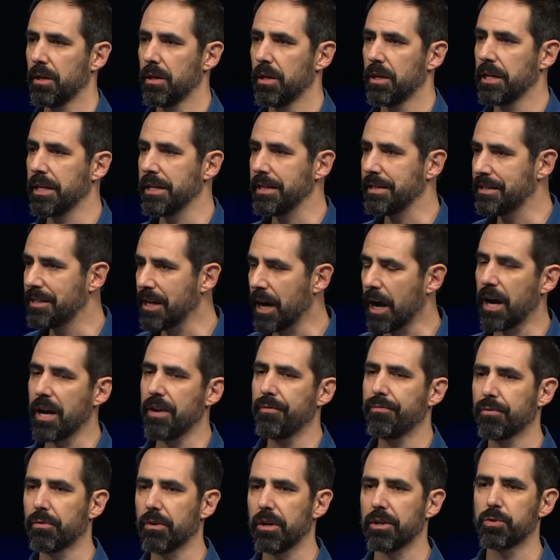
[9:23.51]
He
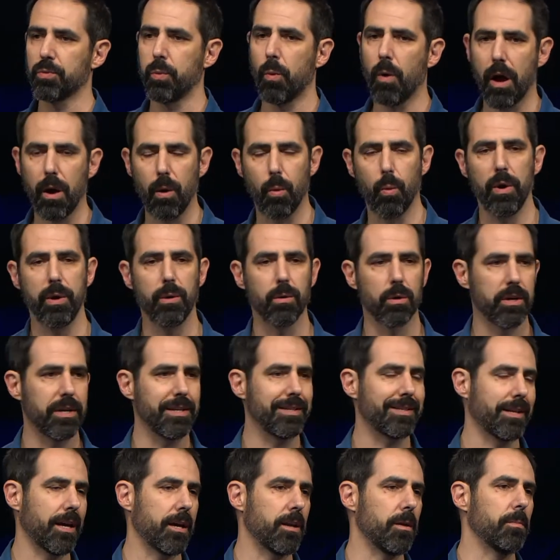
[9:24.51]
died for us while we were
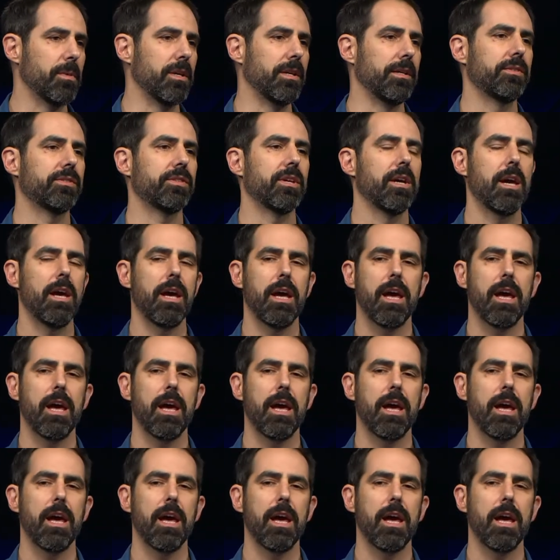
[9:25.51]
his enemies